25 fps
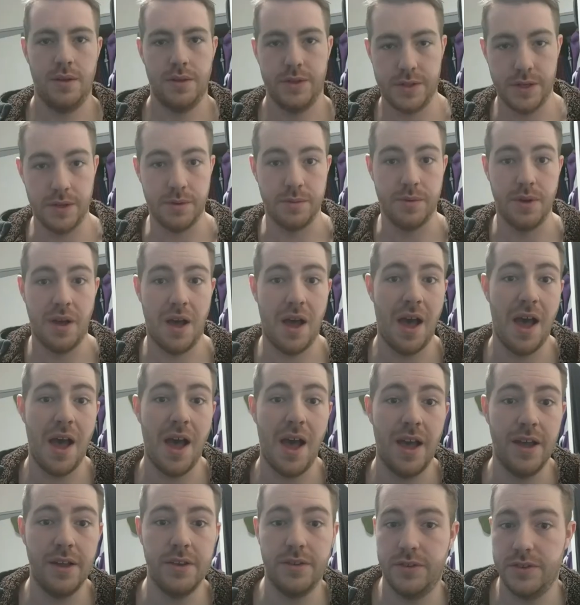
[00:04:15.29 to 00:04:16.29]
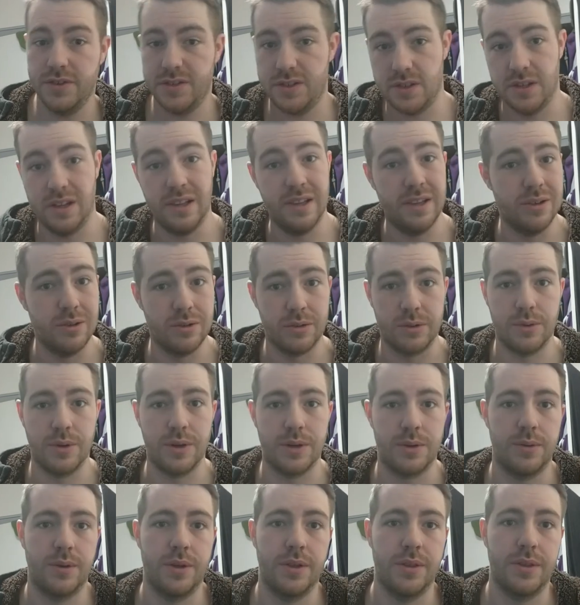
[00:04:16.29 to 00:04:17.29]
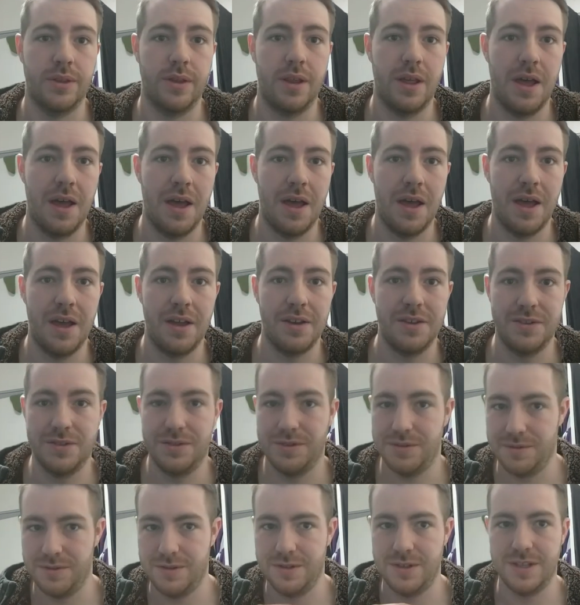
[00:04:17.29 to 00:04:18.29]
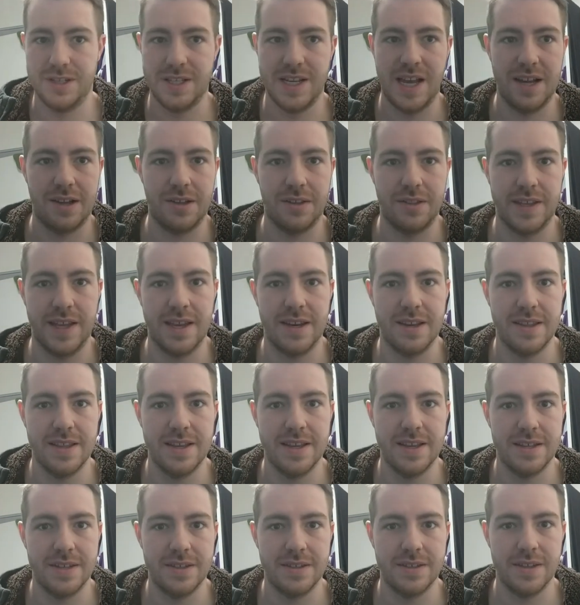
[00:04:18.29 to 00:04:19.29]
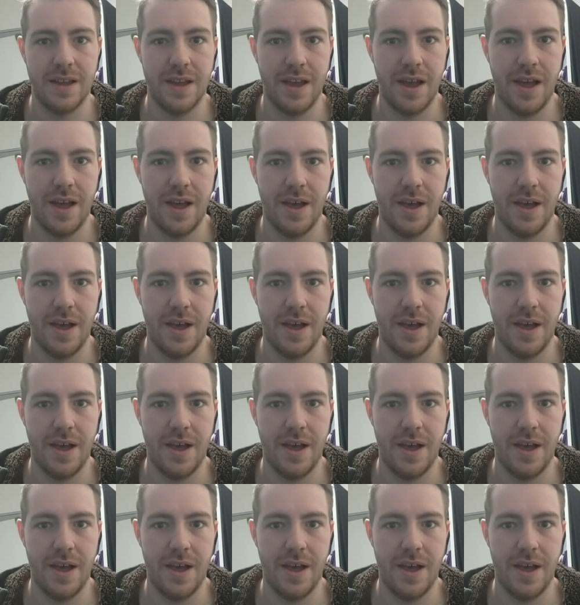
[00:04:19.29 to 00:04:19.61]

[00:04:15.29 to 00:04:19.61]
So, just a little quick one to tack on the end of this.